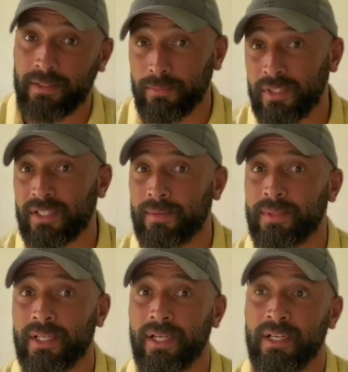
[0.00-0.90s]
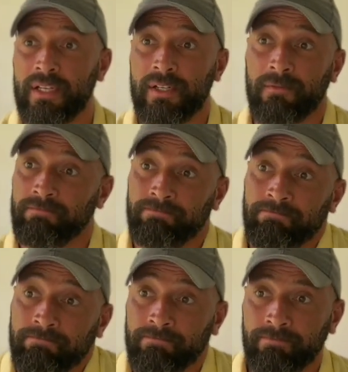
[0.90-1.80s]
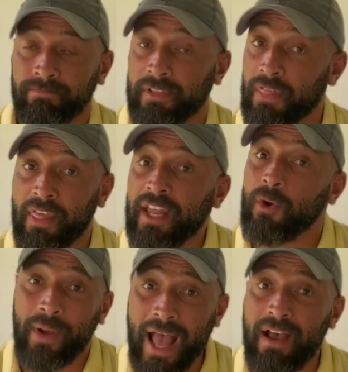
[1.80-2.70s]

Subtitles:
Muslims, they don't have